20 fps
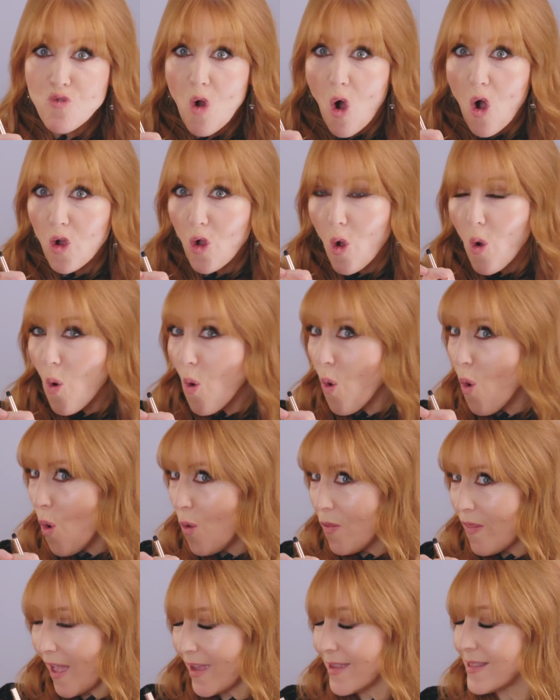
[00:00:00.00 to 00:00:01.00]
rock
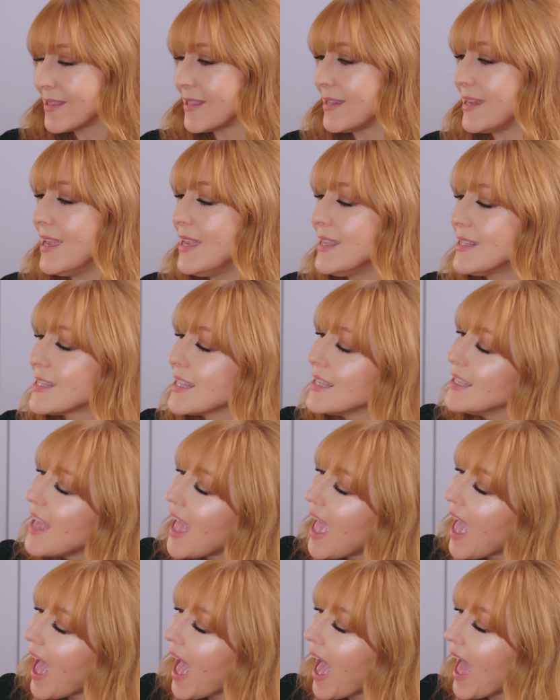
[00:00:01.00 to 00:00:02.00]
all night in it
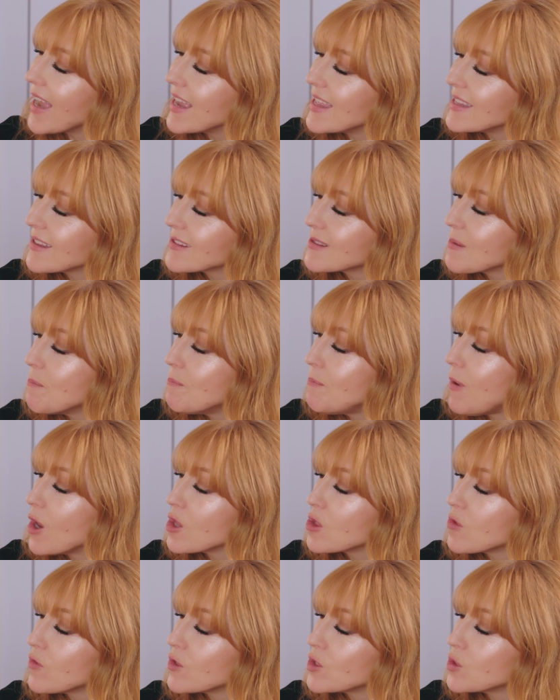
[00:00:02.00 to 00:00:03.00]
and it doesn't
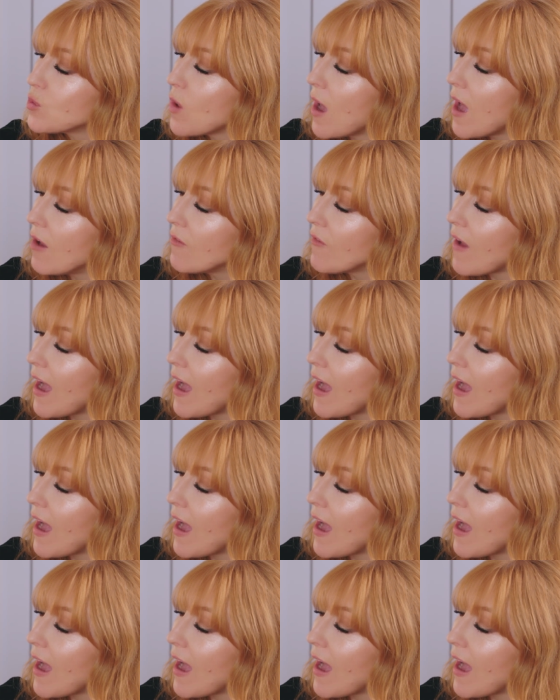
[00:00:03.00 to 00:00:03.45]
budge for 12